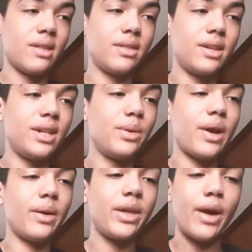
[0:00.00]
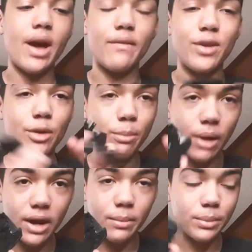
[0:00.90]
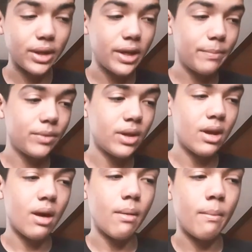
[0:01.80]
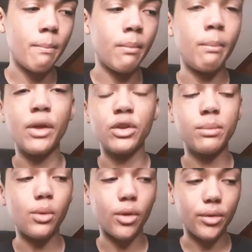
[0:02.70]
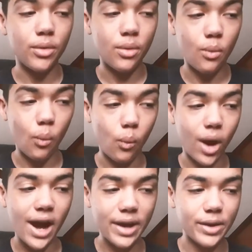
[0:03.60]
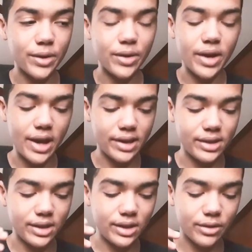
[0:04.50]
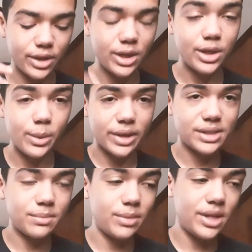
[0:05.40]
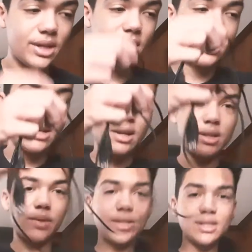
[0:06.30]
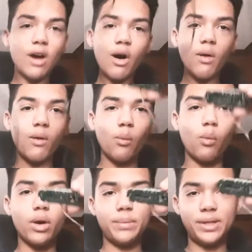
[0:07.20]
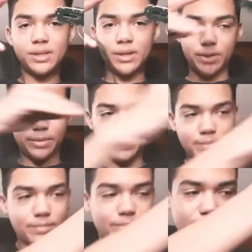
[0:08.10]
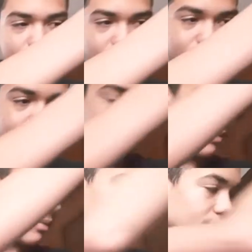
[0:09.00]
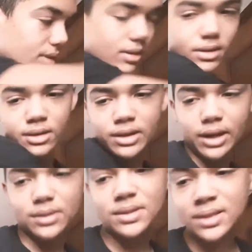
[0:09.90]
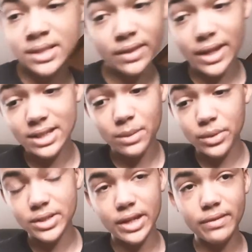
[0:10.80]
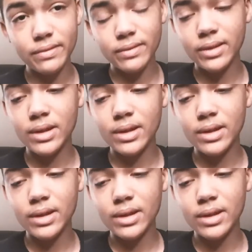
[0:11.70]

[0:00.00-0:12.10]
Then you, ha you have your bottom plate, motherboard, wire, and then your USB. So this is all one piece here, okay? Now, sit that in somewhere safe.